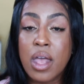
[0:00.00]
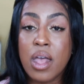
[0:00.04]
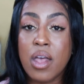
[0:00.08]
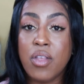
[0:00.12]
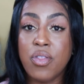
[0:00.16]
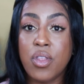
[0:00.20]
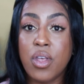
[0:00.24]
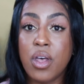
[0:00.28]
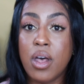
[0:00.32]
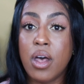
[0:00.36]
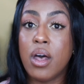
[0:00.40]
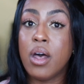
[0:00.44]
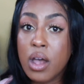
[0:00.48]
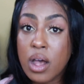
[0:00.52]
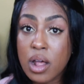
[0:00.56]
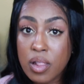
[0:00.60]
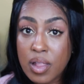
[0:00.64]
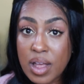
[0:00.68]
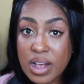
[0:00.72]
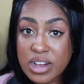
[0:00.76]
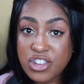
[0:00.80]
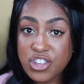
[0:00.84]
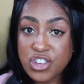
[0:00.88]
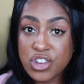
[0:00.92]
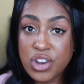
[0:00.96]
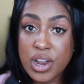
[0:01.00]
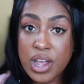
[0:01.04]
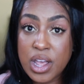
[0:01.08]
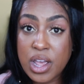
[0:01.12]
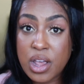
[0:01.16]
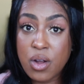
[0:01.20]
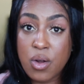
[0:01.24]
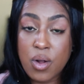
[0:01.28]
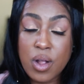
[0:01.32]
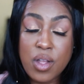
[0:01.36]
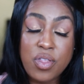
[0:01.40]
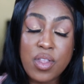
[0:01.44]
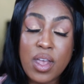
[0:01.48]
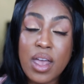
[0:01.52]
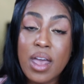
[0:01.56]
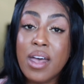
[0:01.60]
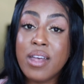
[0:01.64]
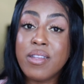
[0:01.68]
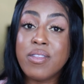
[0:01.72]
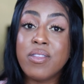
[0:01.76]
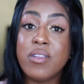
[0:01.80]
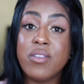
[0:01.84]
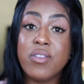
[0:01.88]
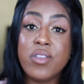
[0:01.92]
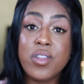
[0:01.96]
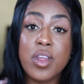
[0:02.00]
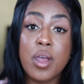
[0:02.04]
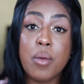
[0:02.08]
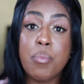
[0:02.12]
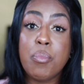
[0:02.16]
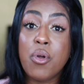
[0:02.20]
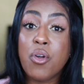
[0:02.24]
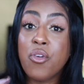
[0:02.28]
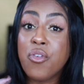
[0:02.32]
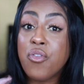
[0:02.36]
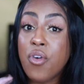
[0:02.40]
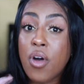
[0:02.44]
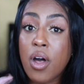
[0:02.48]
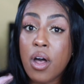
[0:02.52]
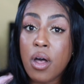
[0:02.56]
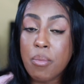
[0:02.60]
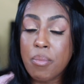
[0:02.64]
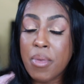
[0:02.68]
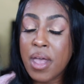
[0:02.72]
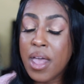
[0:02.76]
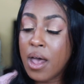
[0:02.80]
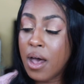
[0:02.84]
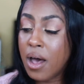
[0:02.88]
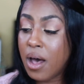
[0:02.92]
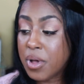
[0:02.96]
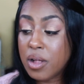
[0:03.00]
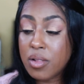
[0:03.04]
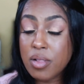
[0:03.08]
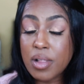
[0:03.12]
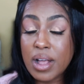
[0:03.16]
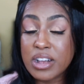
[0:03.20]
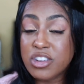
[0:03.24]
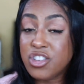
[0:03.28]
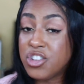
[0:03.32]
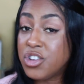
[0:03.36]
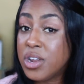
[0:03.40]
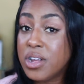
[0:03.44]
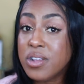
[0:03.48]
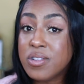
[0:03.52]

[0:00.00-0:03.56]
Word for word: in the collection here in the Essence de Parfum collection.